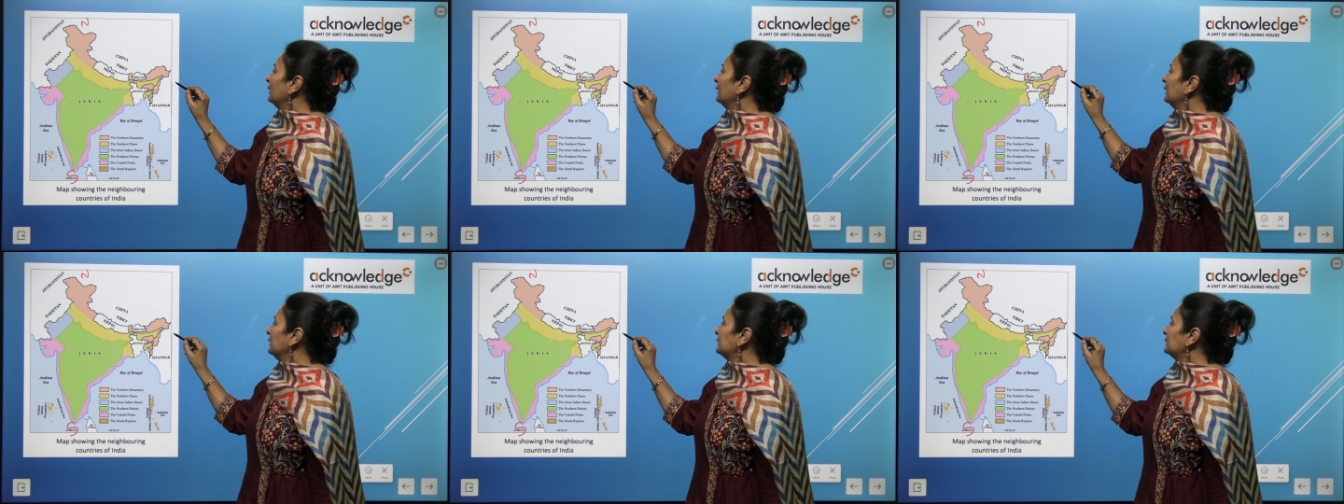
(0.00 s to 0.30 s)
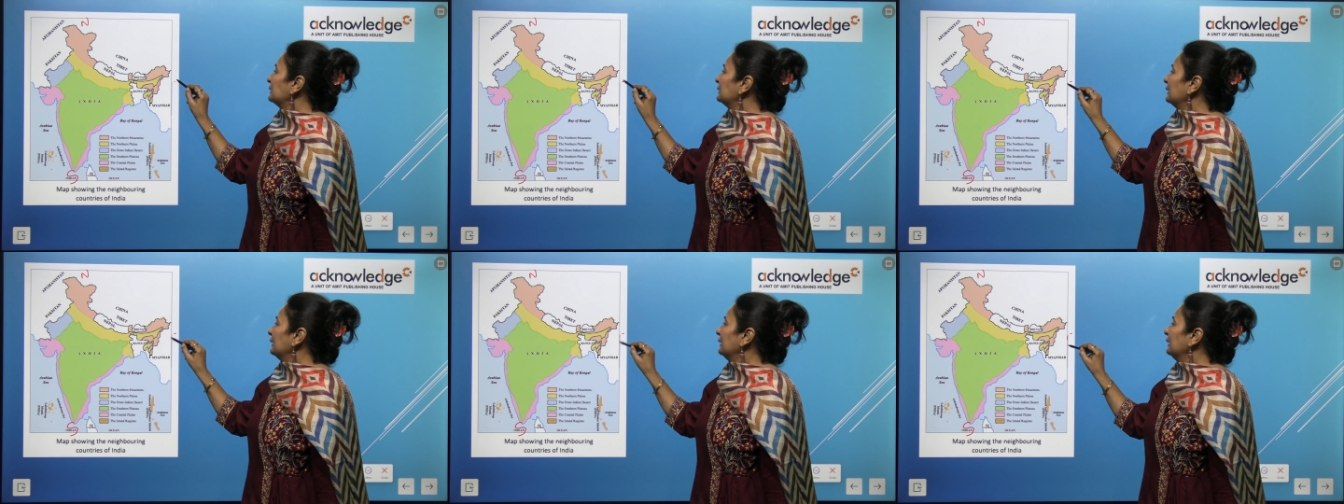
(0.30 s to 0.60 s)

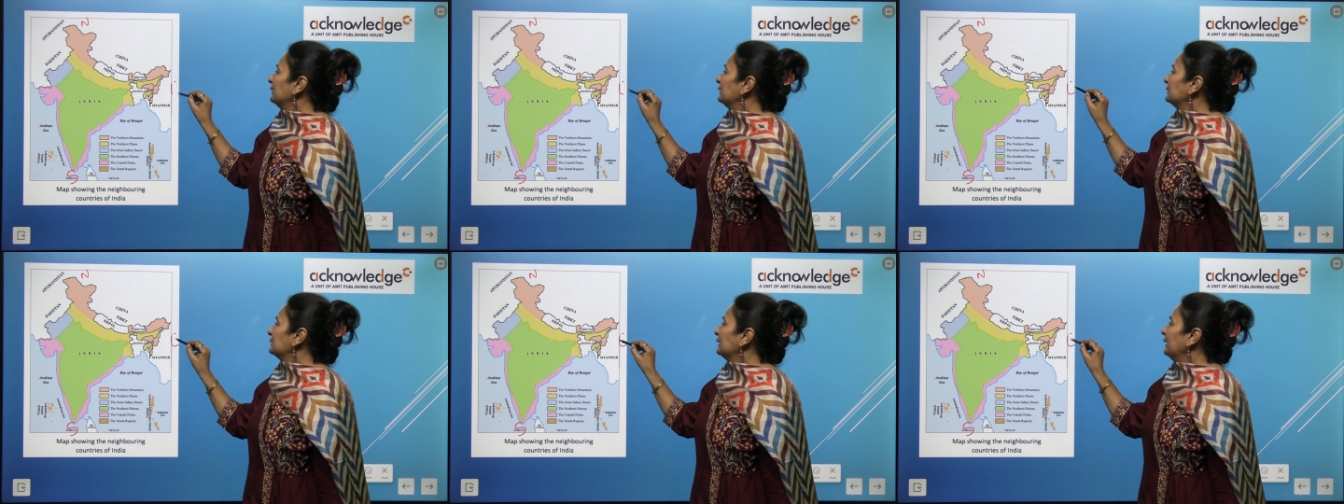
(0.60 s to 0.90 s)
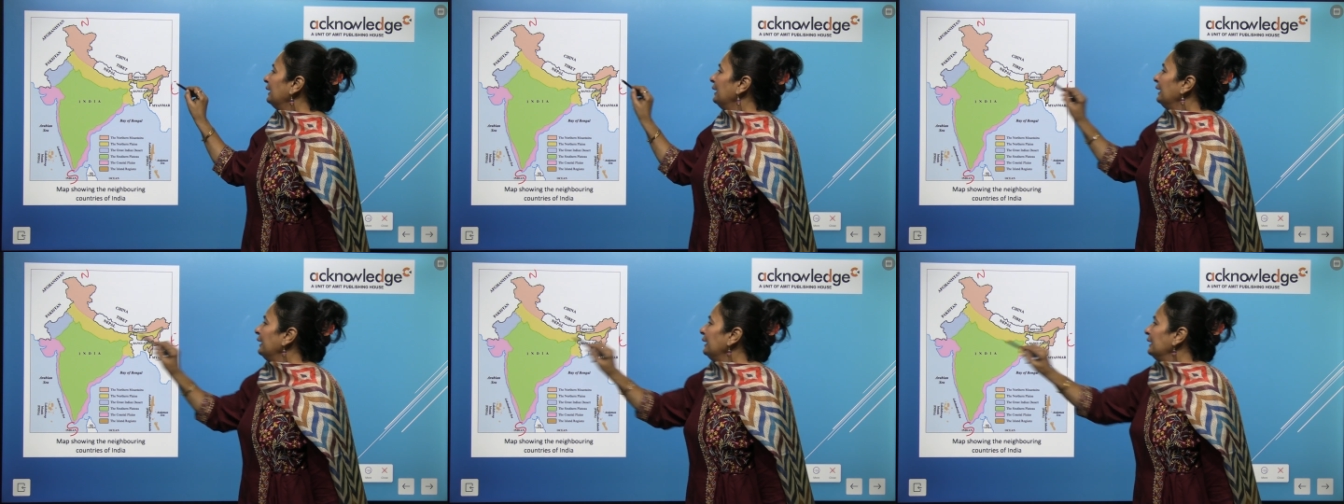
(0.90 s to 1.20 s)
This is
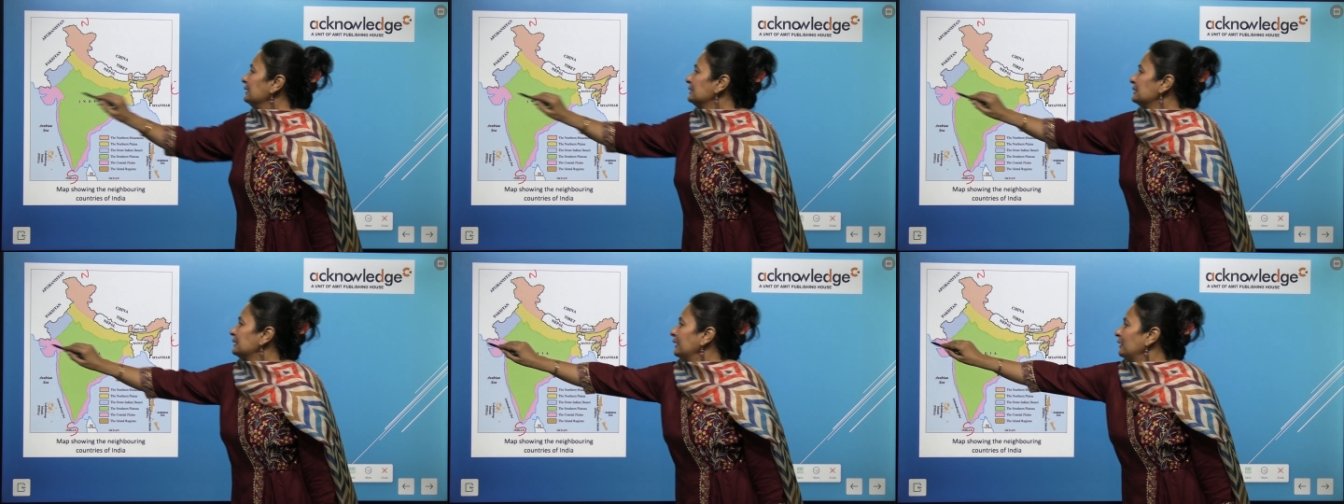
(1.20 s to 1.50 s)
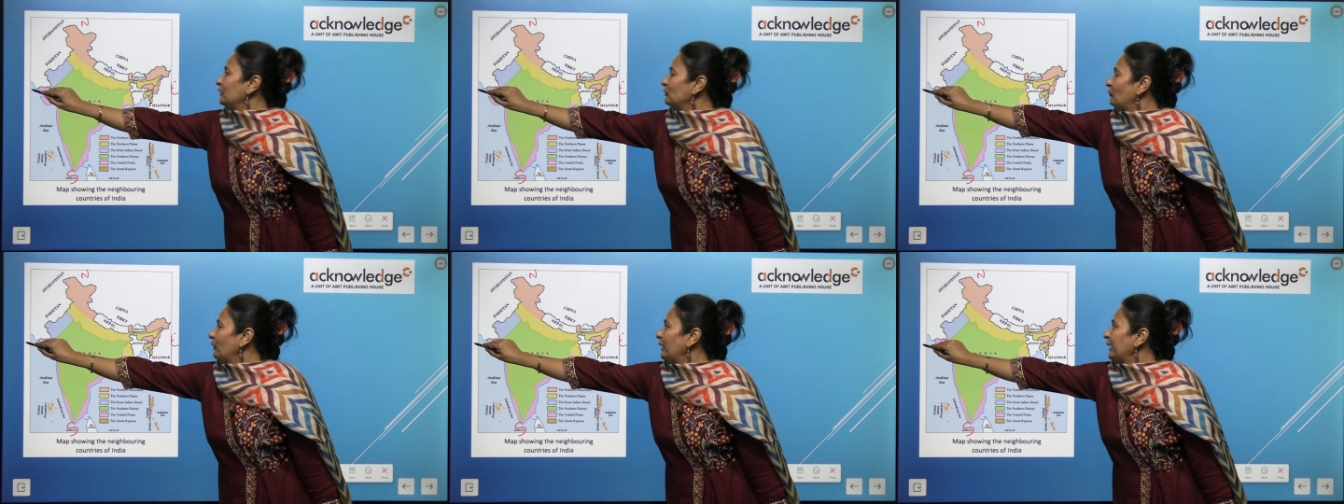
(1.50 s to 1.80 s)
east
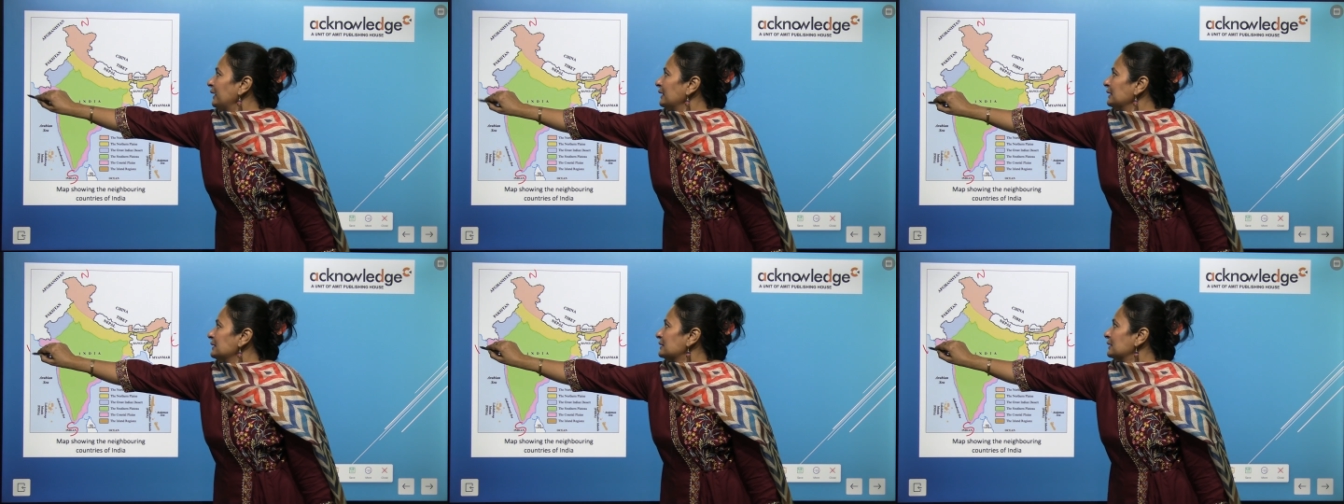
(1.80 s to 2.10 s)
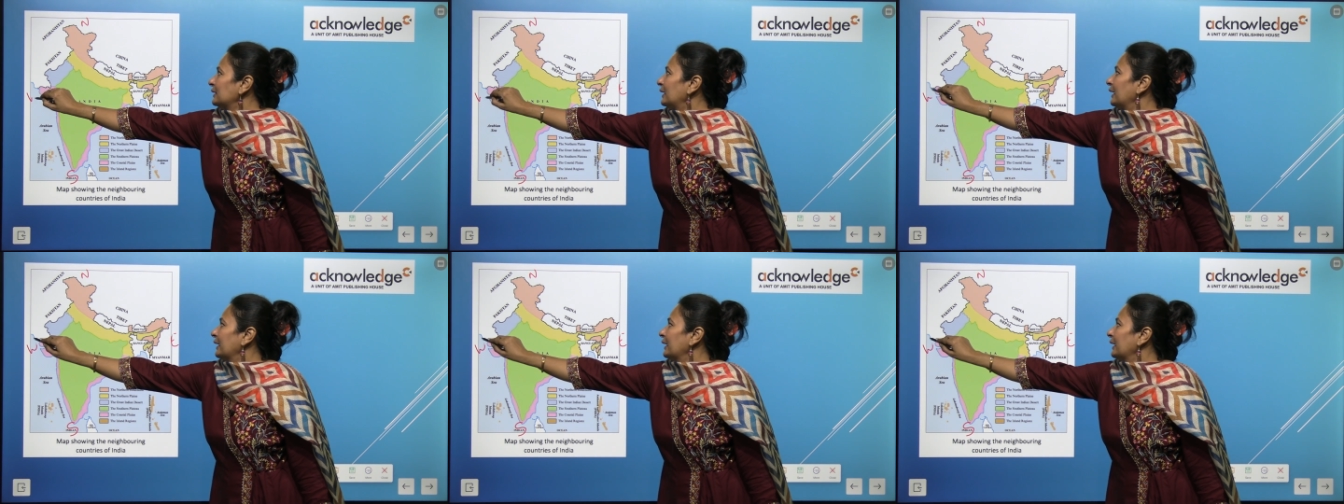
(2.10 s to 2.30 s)
and west.